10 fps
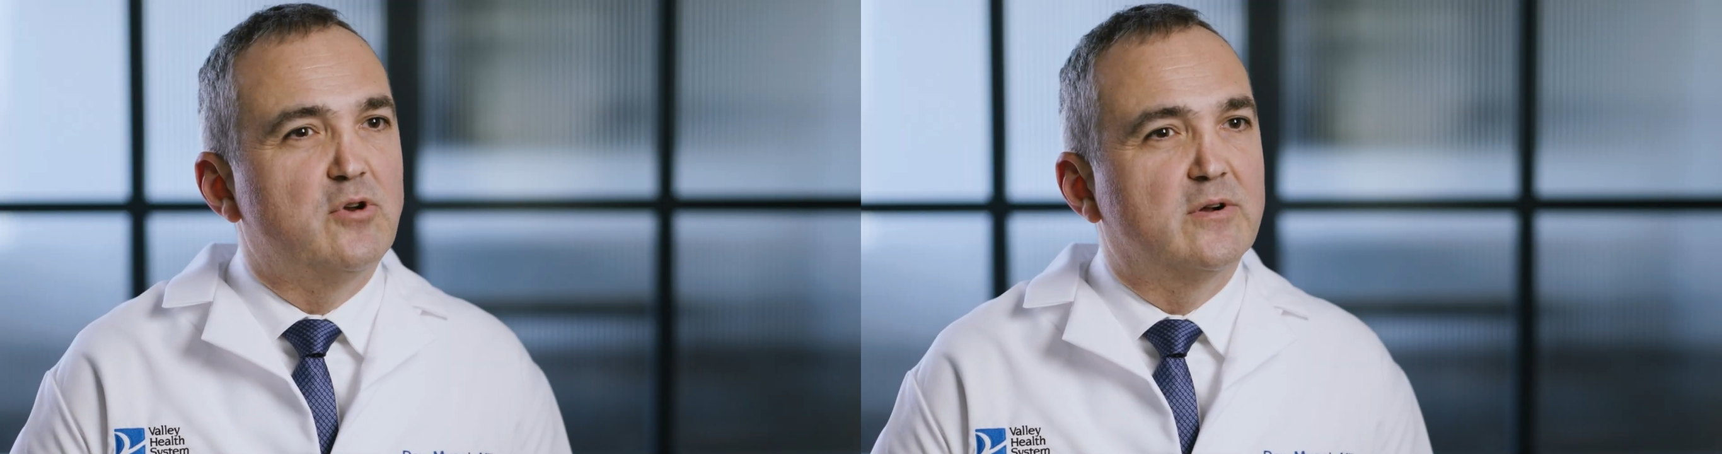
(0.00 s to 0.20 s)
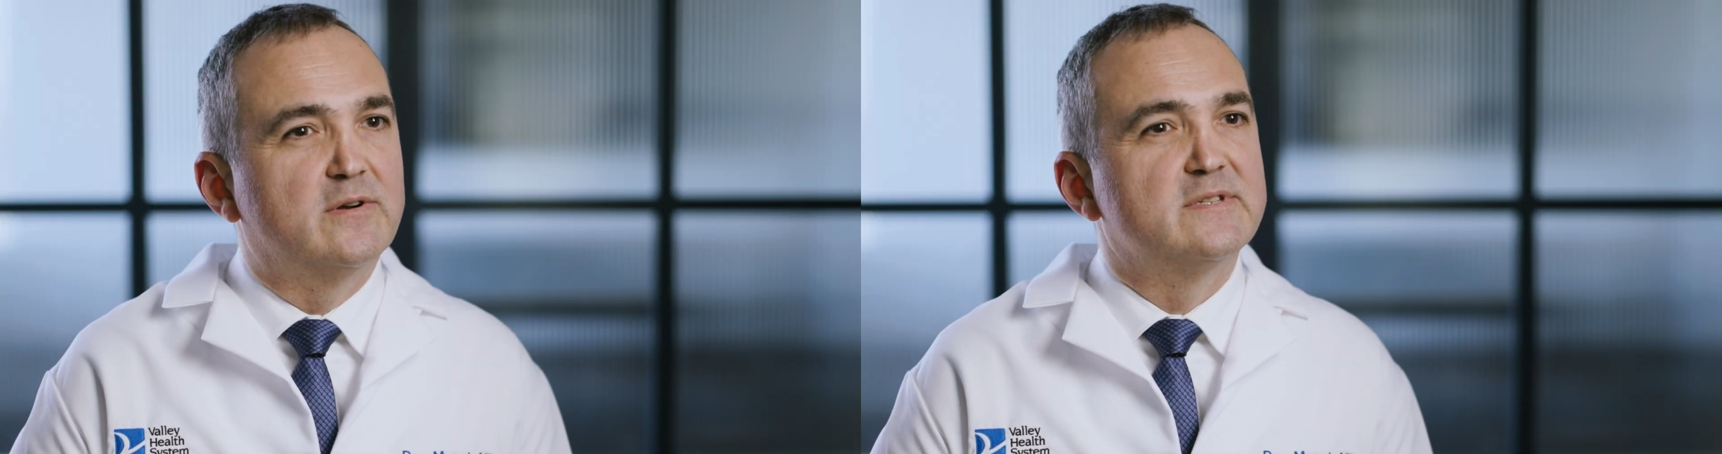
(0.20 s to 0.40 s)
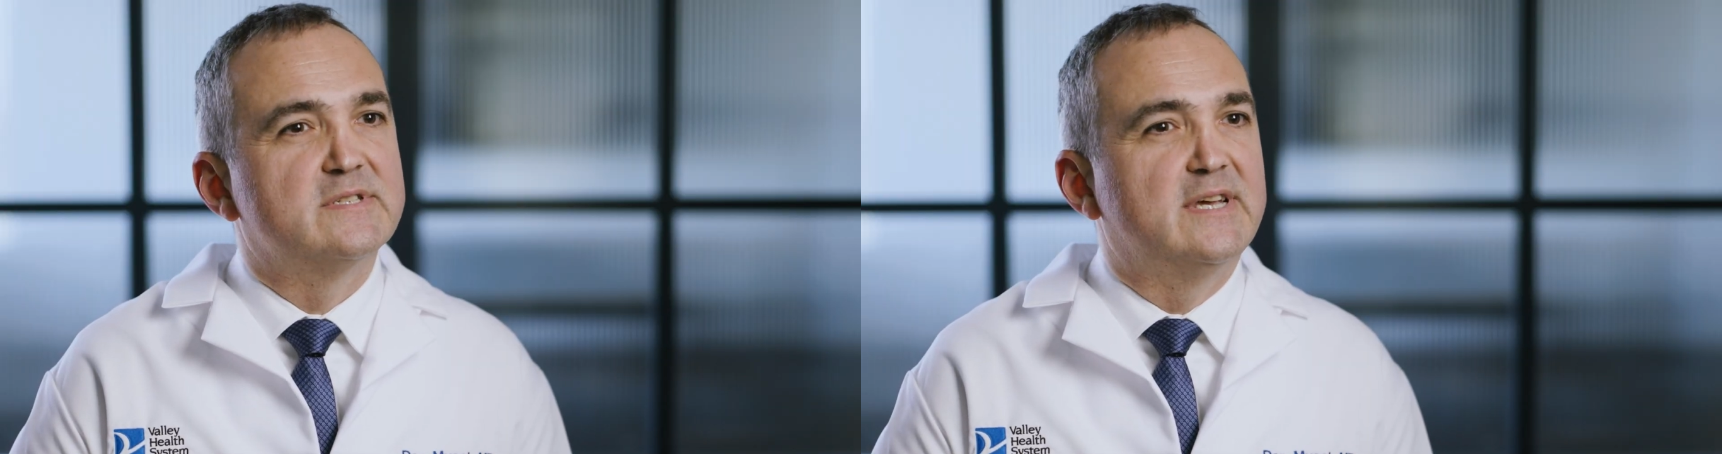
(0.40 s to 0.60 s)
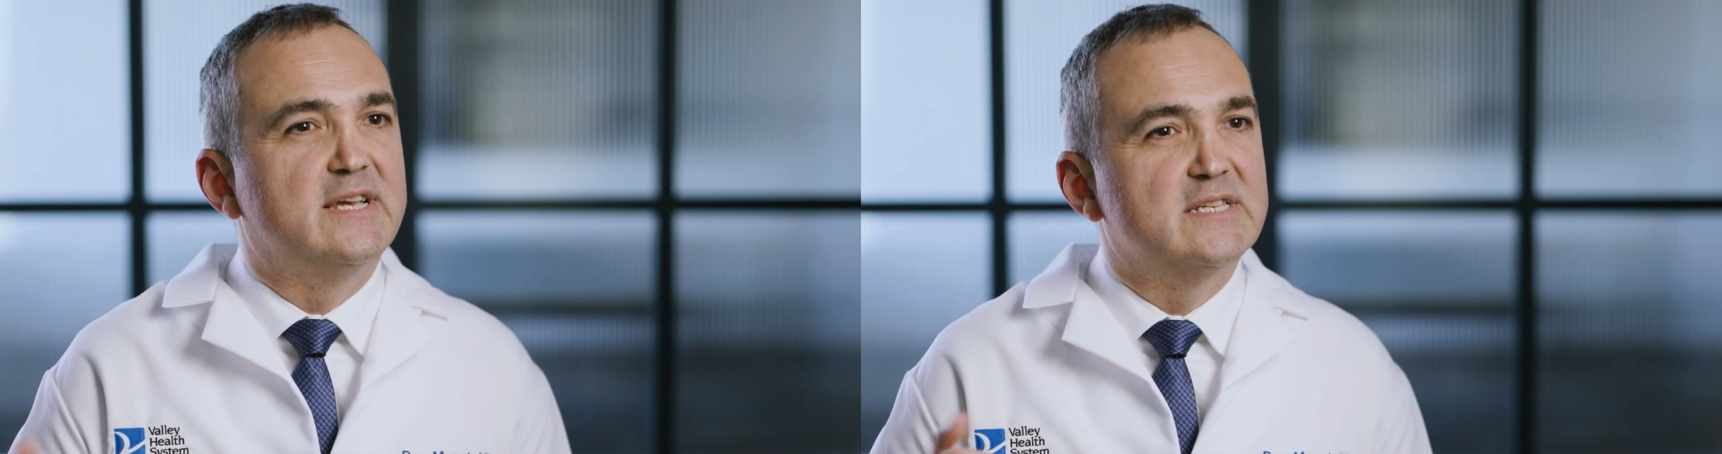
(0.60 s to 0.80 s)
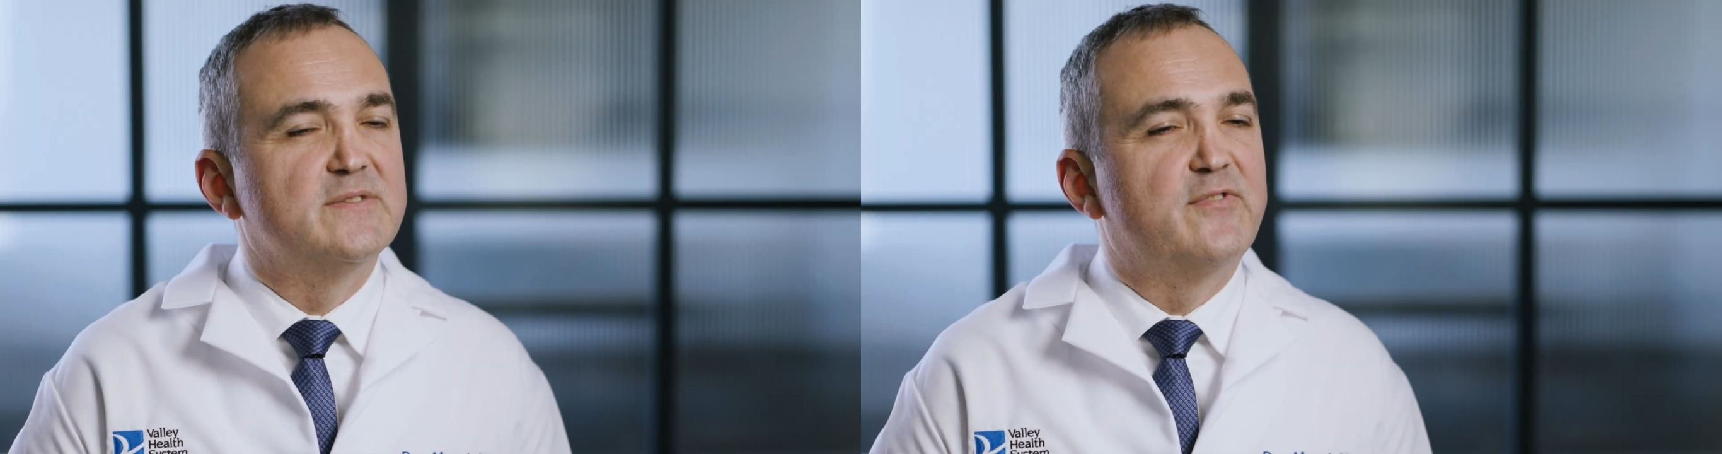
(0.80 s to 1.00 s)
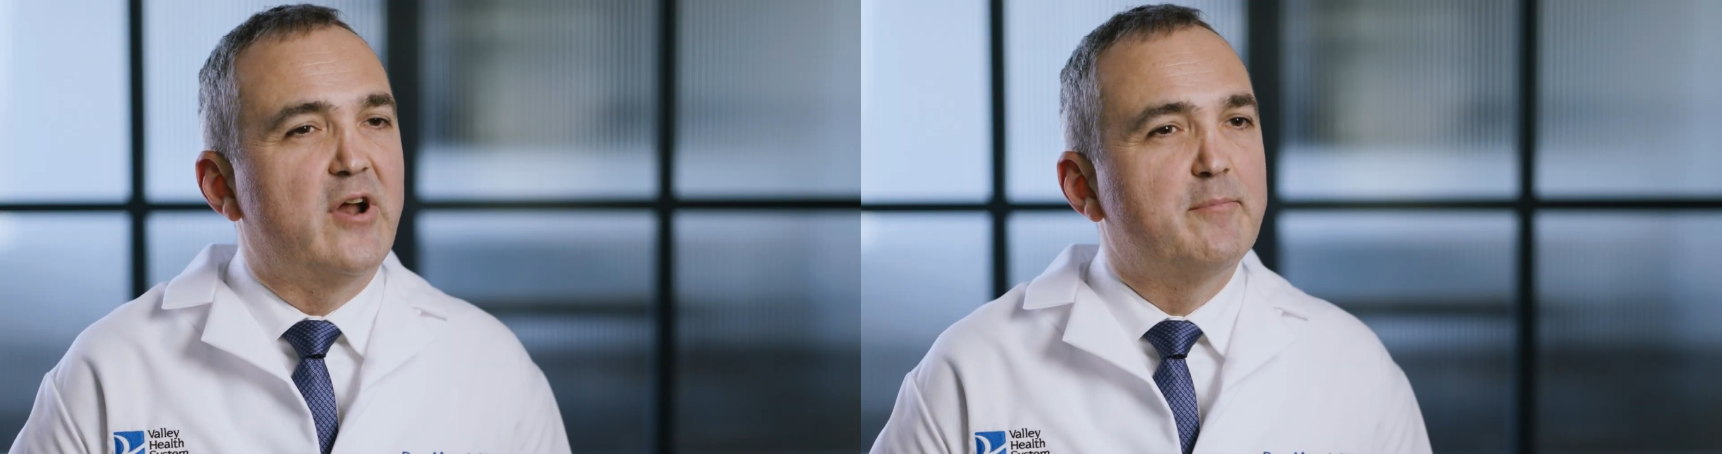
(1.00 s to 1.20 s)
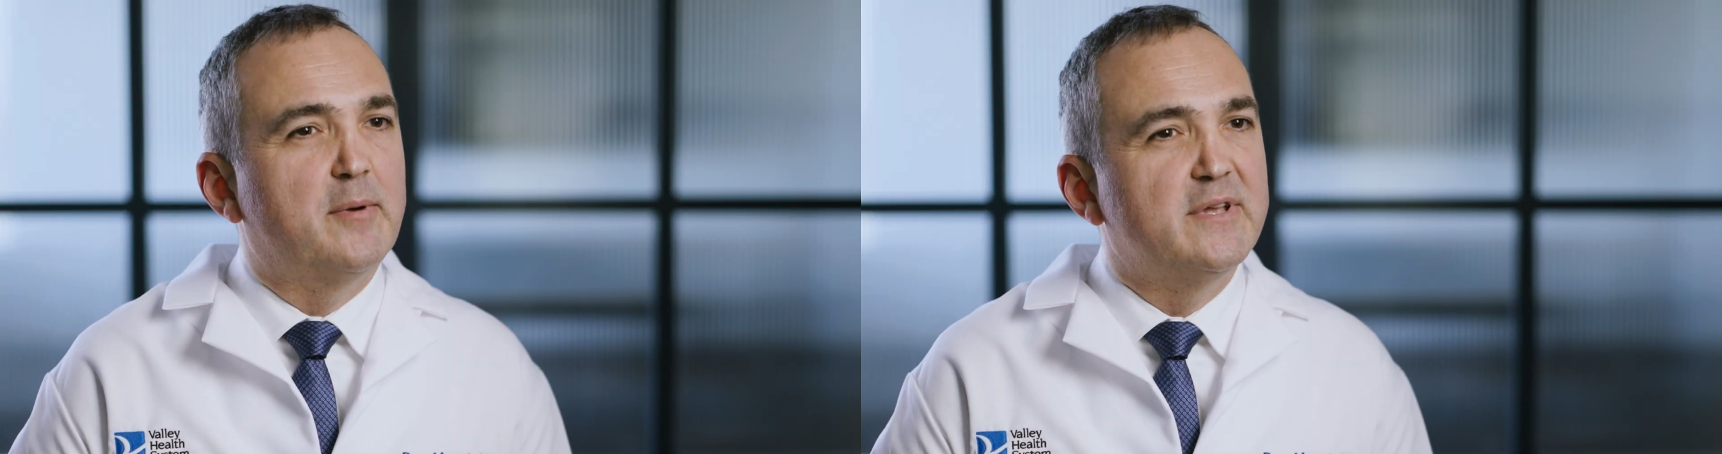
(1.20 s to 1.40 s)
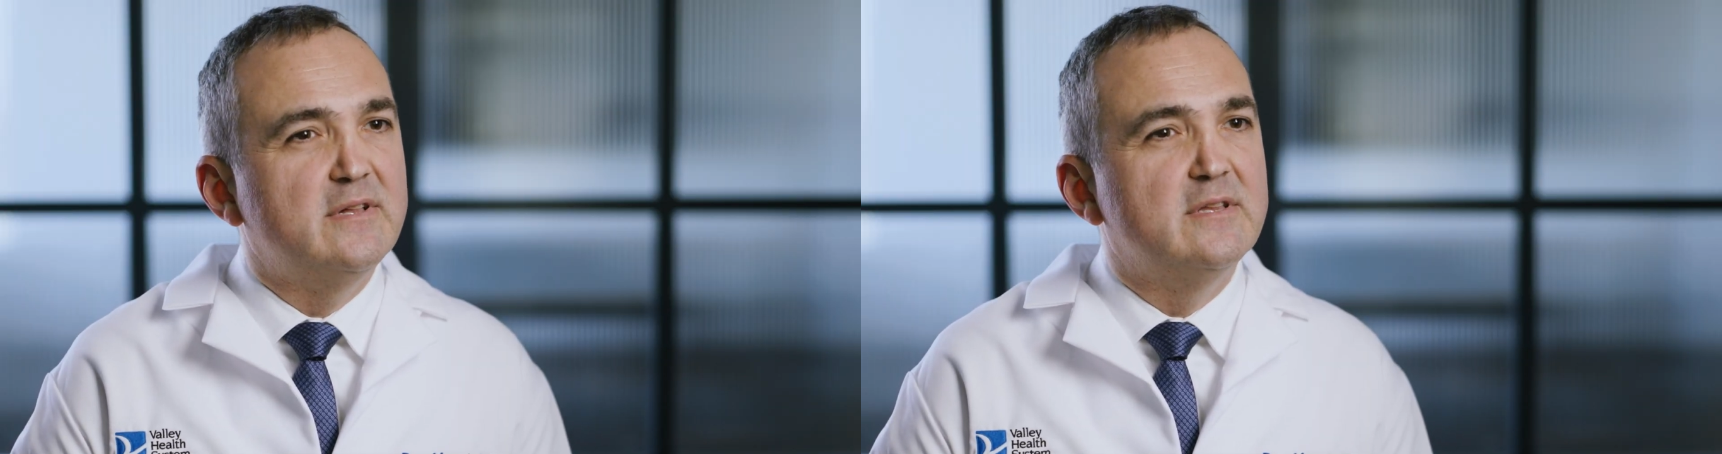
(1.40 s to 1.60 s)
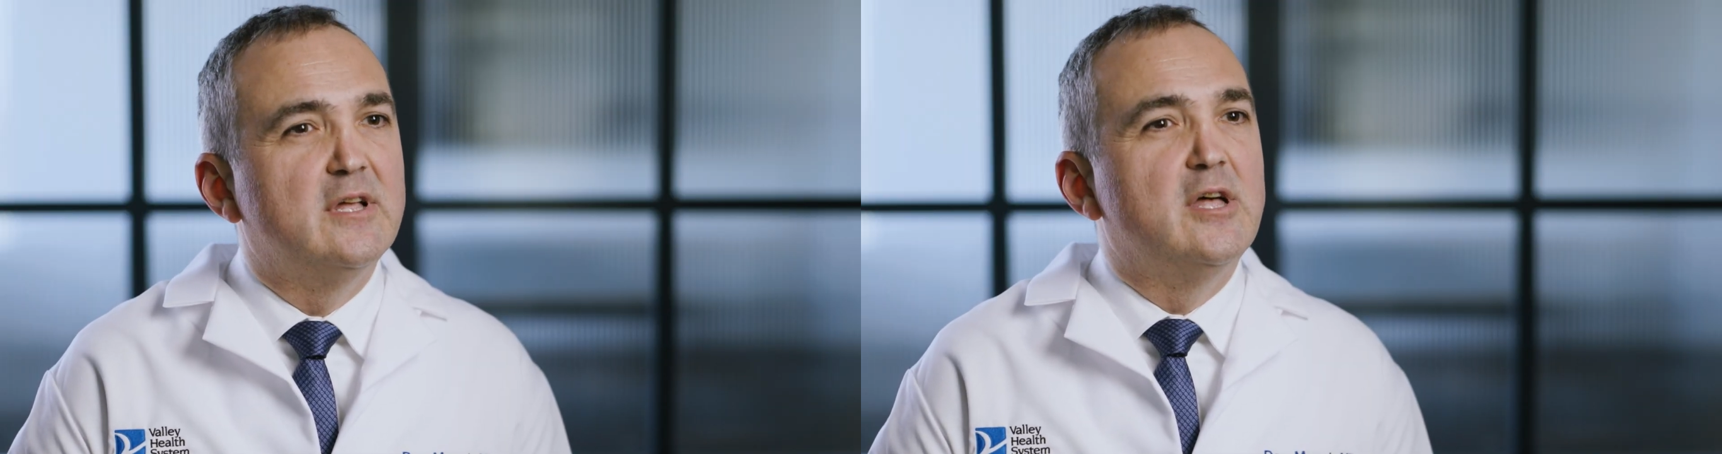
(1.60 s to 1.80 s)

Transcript: blockers as verapamil,